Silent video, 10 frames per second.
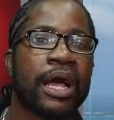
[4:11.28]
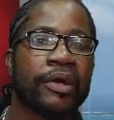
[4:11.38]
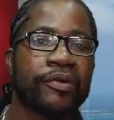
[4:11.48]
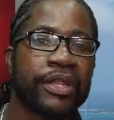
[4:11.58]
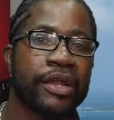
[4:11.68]

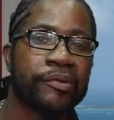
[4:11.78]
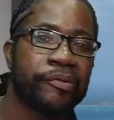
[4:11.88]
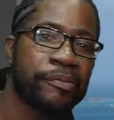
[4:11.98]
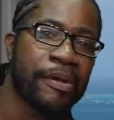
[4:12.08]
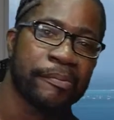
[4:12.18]
Grenada
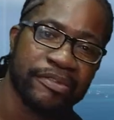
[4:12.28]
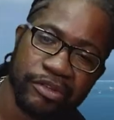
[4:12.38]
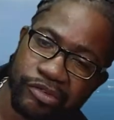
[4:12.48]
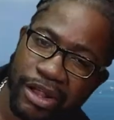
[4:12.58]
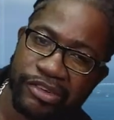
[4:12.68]
remembers a
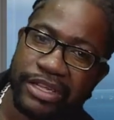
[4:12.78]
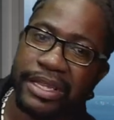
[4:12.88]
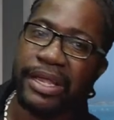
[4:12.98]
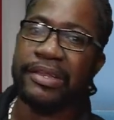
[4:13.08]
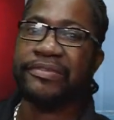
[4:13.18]
tragic
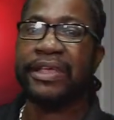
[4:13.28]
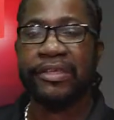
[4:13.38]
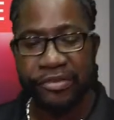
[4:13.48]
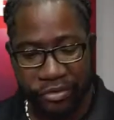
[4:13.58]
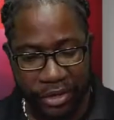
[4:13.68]
day in its
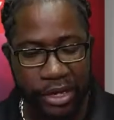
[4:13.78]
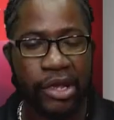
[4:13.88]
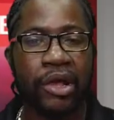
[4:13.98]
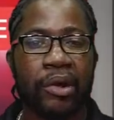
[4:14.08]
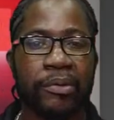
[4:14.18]
history.
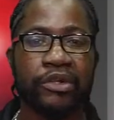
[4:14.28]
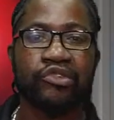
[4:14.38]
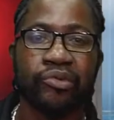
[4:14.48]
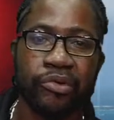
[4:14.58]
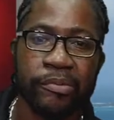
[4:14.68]
We'll
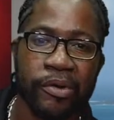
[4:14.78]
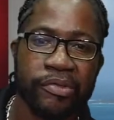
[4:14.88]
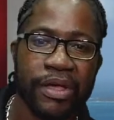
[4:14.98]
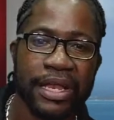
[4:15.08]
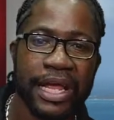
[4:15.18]
talk
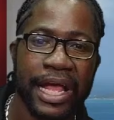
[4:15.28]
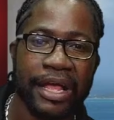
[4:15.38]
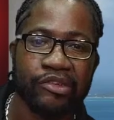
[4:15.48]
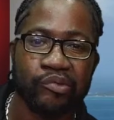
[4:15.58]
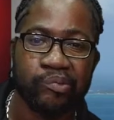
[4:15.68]
about that
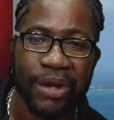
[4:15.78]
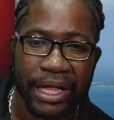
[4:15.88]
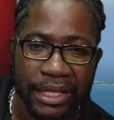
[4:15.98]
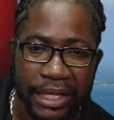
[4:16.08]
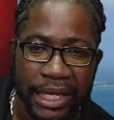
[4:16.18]
as
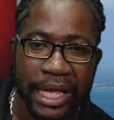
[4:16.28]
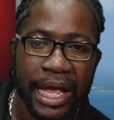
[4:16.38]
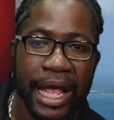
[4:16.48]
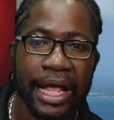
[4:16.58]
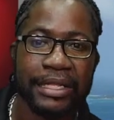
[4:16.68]
well.
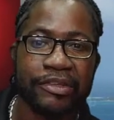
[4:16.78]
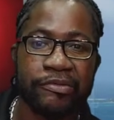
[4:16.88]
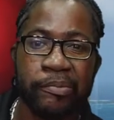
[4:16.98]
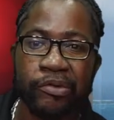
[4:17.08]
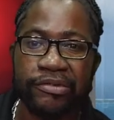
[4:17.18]
And a
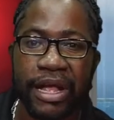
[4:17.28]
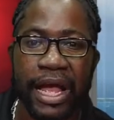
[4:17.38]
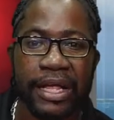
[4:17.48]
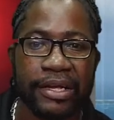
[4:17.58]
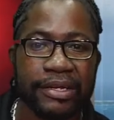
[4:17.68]
sports
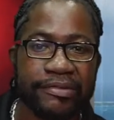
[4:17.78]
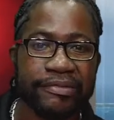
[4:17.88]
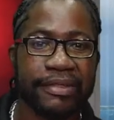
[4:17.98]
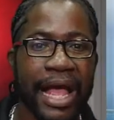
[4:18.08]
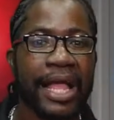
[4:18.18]
icon has
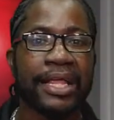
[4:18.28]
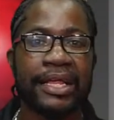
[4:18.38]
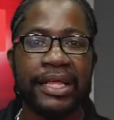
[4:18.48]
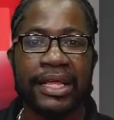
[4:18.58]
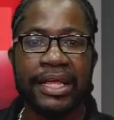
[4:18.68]

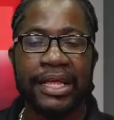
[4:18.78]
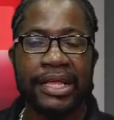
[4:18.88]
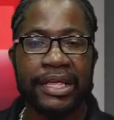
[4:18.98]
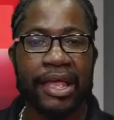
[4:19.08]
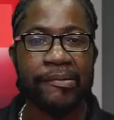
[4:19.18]
died.
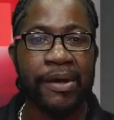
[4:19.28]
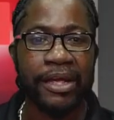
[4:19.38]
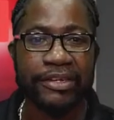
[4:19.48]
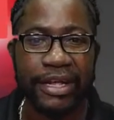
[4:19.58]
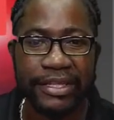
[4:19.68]
Yeah,
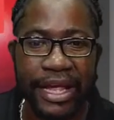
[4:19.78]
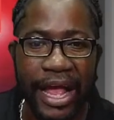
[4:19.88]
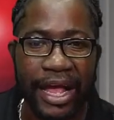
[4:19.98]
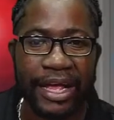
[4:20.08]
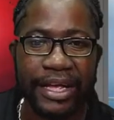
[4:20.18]
by Shatta.